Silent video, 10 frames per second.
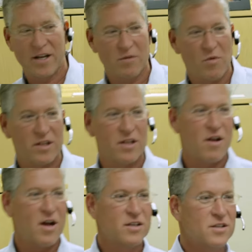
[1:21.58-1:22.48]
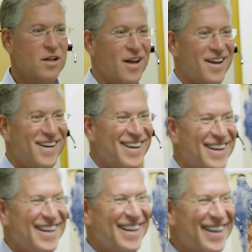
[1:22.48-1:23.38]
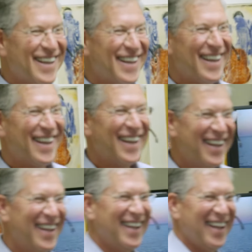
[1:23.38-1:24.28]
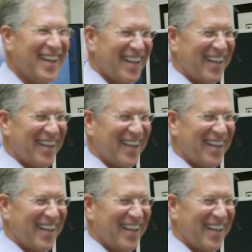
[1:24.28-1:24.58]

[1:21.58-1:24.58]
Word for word: One of the things that I really appreciated